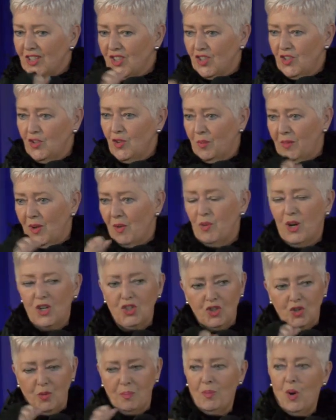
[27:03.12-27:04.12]
that you normally
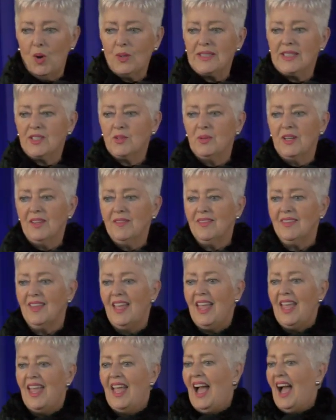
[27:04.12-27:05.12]
wash your pots with.
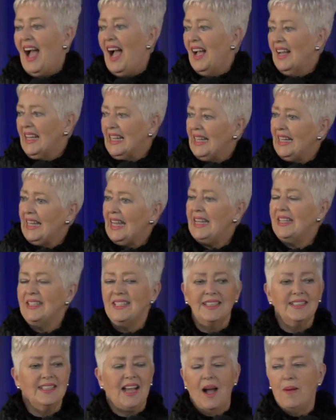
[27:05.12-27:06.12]
I
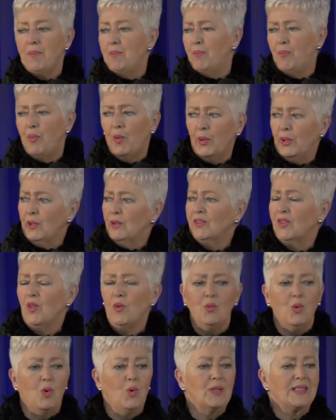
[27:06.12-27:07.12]
cleaned it, I boiled
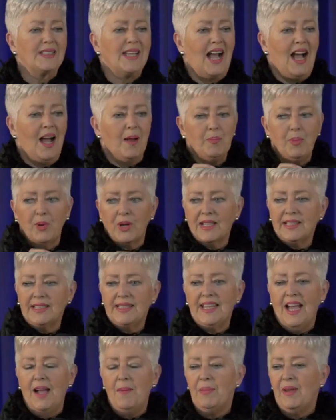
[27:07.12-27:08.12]
the water, I put a
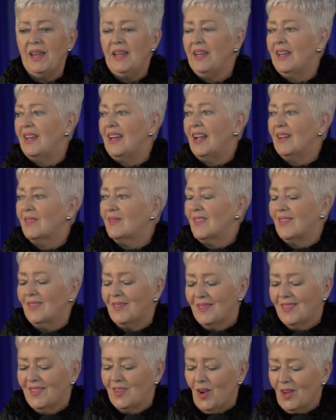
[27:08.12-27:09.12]
tub in, and I
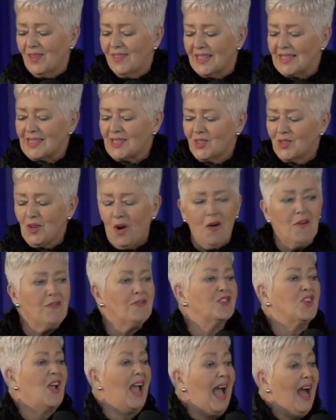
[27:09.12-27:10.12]
got the
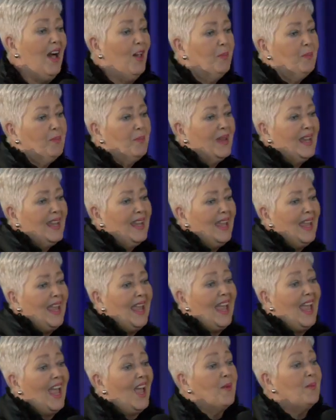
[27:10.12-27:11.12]
staff to help me,
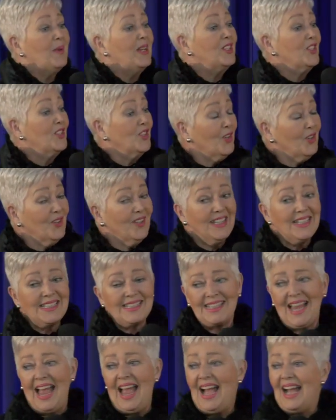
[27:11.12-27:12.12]
and we took
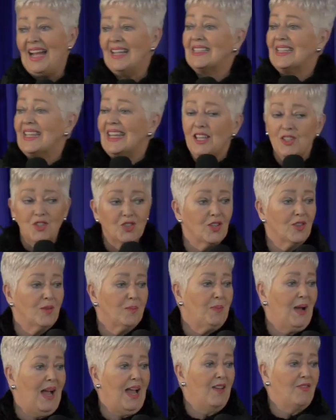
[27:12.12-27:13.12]
this out into the
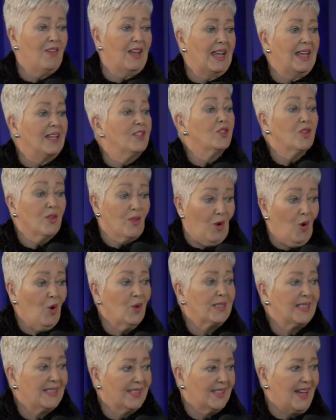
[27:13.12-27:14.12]
paving, into the
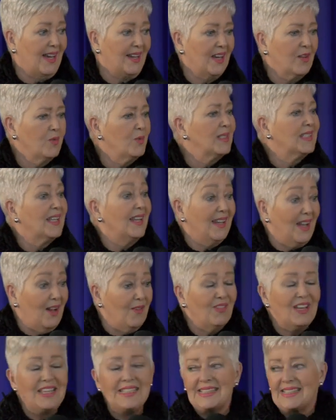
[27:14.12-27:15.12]
hot sun. It was a
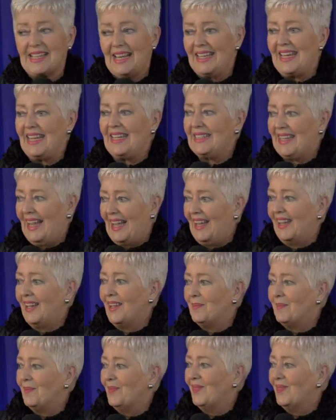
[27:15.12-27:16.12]
lovely sunny day.